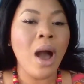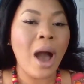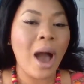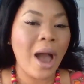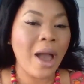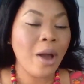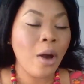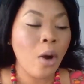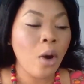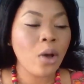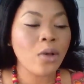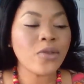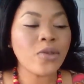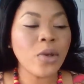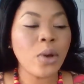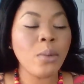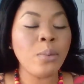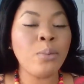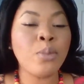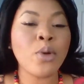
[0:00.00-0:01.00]
I
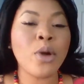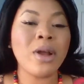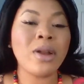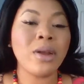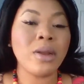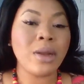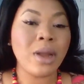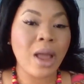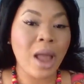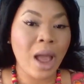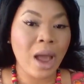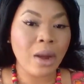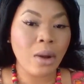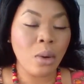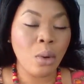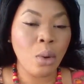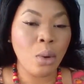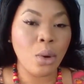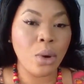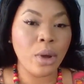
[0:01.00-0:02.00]
also brought an
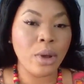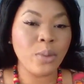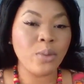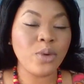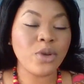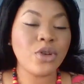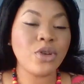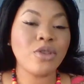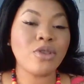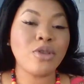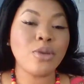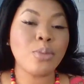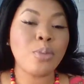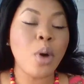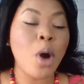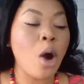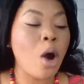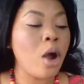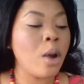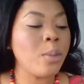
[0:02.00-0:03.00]
add-on, which is the
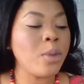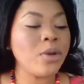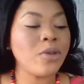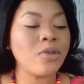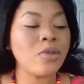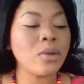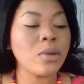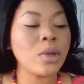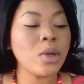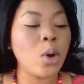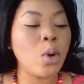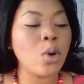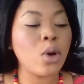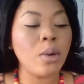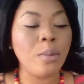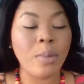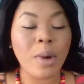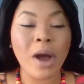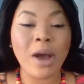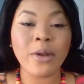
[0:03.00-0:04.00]
Palmer's
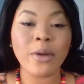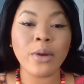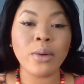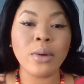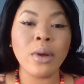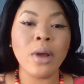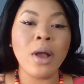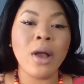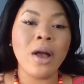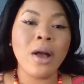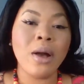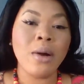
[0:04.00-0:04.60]
Cocoa Butter